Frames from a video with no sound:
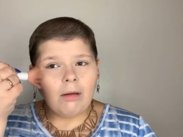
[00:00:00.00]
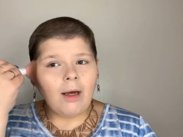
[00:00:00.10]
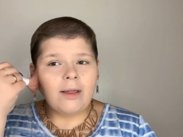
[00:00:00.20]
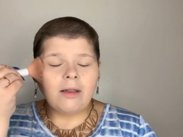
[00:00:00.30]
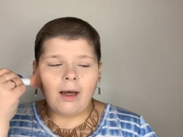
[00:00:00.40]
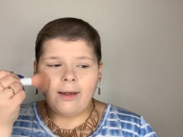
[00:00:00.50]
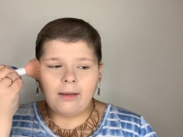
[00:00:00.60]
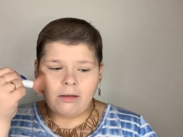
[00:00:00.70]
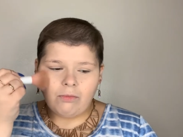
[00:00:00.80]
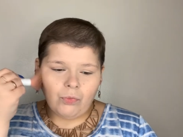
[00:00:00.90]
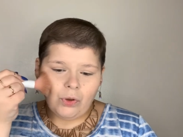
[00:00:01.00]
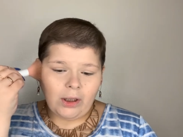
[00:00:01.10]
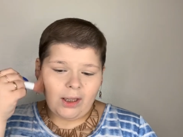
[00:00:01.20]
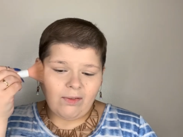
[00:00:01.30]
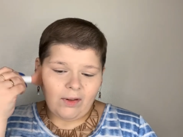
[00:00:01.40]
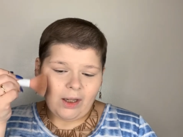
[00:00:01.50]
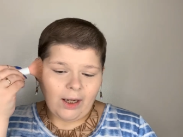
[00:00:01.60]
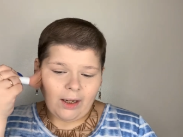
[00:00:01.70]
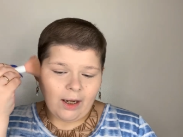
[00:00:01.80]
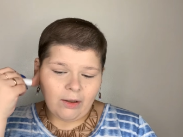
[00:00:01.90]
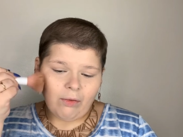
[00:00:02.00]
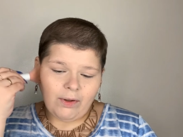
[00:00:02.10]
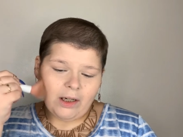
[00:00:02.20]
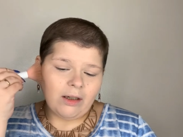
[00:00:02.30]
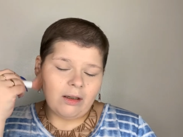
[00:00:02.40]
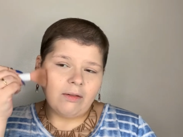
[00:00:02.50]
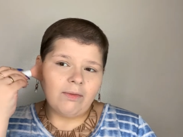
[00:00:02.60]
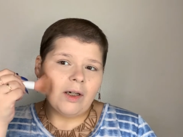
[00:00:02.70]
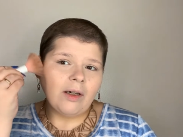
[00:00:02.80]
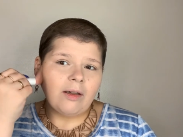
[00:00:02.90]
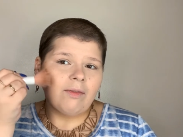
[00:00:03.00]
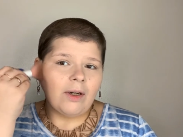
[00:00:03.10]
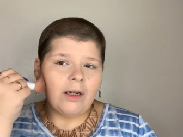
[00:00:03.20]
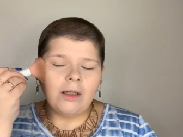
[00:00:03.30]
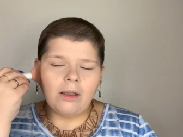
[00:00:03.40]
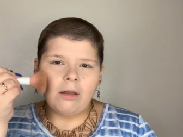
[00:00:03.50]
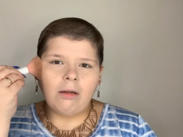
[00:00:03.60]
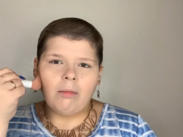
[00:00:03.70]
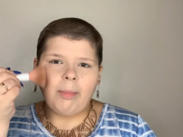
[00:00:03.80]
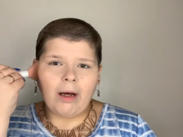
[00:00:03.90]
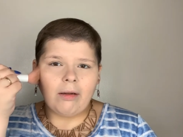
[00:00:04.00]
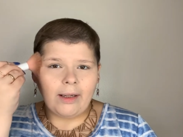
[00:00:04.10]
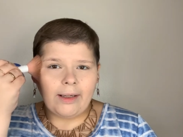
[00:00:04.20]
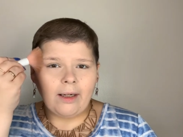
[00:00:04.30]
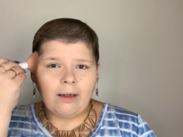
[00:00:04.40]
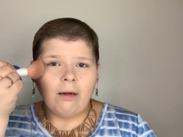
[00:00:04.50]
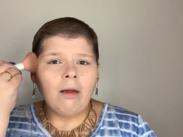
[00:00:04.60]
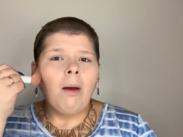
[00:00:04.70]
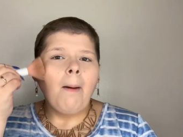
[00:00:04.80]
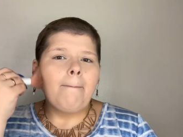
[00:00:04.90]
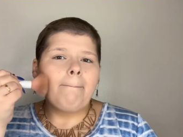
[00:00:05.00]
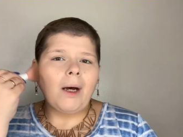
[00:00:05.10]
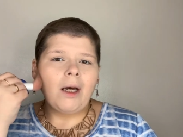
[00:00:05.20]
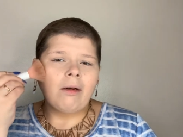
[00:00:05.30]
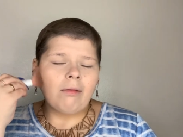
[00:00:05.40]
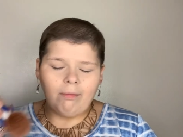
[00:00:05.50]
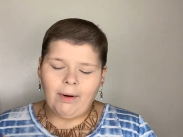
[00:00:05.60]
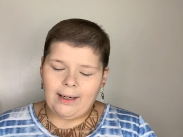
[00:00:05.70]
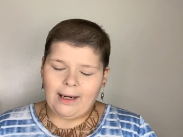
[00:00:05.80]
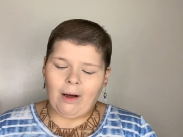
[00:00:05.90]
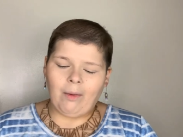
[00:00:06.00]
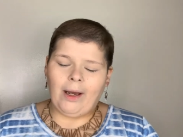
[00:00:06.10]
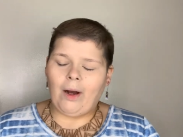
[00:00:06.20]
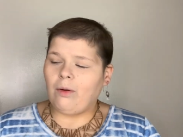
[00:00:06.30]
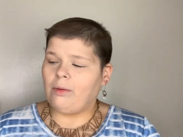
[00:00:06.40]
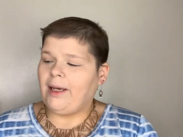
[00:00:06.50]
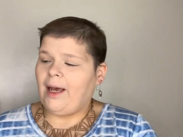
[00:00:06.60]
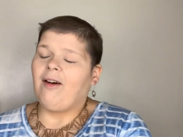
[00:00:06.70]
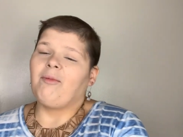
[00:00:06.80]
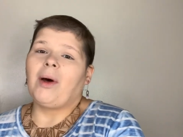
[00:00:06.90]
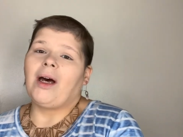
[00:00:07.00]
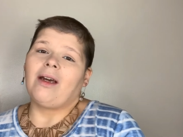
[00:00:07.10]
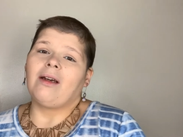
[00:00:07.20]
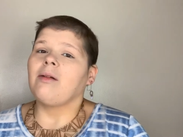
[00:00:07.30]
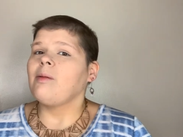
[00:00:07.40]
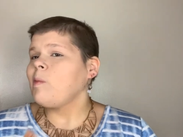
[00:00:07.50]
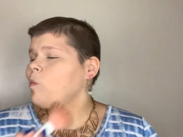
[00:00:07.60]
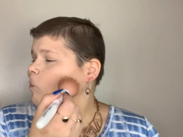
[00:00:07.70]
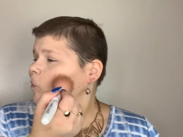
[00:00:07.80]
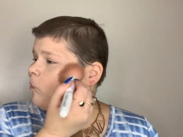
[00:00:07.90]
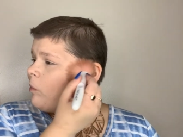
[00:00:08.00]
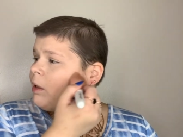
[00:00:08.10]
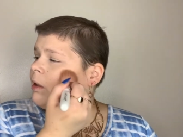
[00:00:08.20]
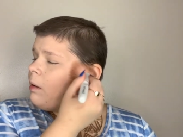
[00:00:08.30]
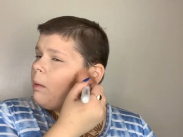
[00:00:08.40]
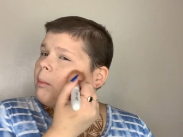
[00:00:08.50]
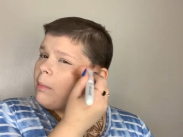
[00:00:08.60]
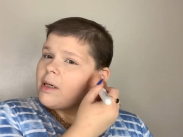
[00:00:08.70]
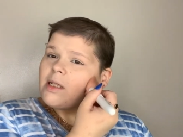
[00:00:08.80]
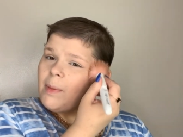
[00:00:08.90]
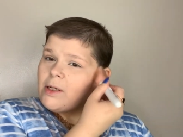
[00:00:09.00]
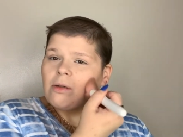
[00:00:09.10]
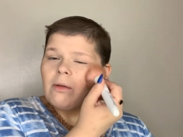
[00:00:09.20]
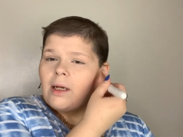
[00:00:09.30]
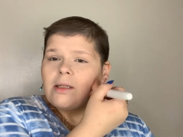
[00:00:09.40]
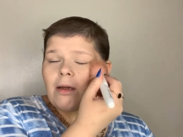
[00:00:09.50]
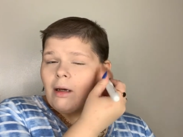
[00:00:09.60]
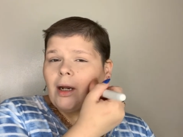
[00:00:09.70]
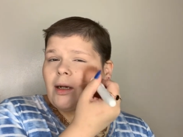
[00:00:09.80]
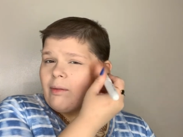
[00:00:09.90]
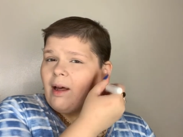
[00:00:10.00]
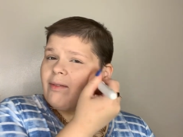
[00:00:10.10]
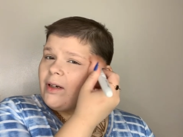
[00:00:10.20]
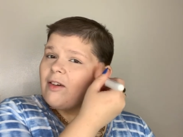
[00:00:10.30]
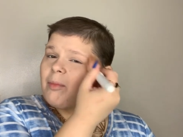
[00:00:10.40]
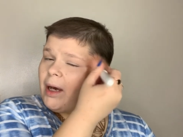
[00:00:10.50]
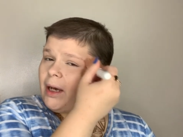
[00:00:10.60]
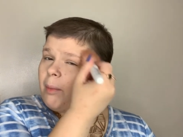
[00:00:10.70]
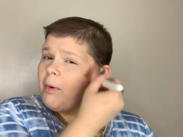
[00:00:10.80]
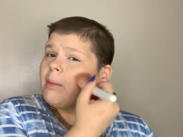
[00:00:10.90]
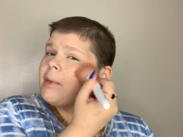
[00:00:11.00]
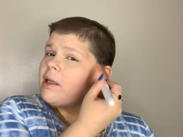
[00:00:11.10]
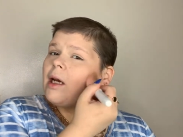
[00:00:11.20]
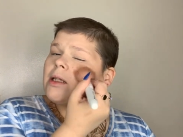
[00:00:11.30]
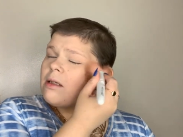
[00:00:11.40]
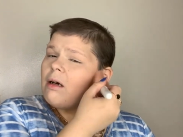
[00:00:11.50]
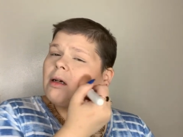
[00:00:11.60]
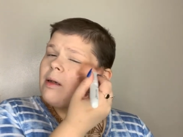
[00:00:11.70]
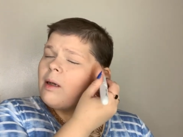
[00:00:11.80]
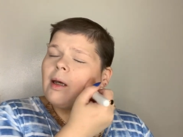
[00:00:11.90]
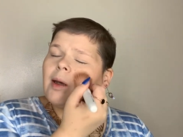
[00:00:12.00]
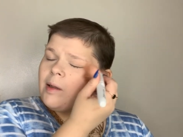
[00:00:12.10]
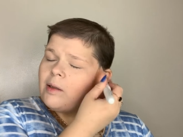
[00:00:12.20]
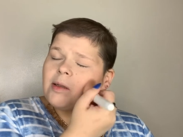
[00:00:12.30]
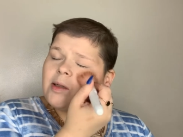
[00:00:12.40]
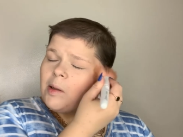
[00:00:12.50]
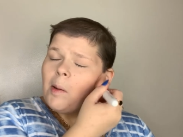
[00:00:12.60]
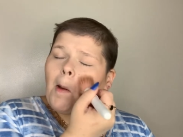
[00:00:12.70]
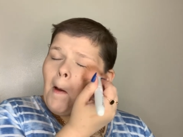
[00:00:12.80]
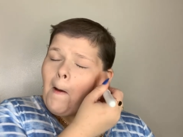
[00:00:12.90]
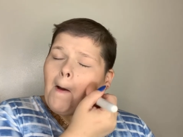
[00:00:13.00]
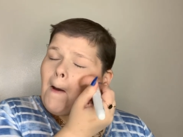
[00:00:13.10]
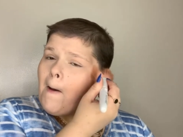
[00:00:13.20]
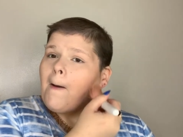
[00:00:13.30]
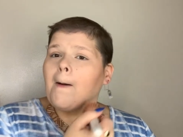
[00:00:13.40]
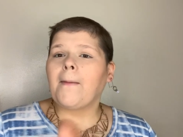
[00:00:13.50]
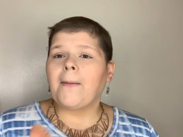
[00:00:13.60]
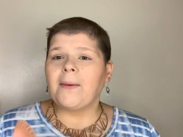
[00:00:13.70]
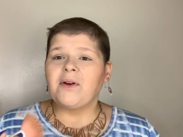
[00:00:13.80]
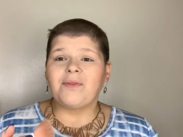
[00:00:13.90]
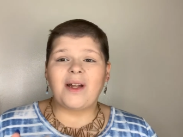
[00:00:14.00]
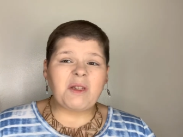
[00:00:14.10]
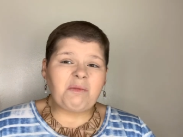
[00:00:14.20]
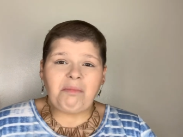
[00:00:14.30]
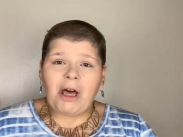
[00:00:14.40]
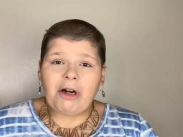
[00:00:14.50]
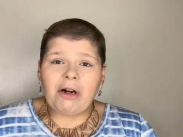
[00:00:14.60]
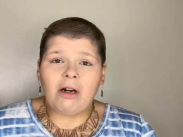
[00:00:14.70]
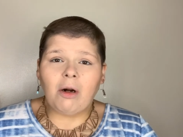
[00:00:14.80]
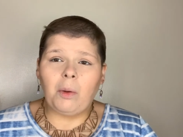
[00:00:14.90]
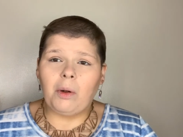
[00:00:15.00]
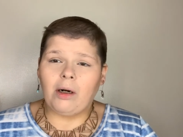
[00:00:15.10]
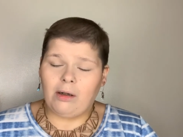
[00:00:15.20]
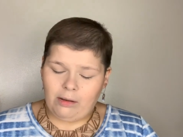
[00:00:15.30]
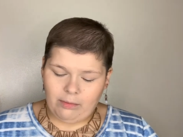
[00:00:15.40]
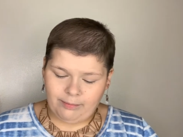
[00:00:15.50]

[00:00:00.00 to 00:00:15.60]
I, I really feel like I know very, very, very little about lighting, but right now I only have my my special lights on. I don't have any of my apartment lights on and I don't know if that's better or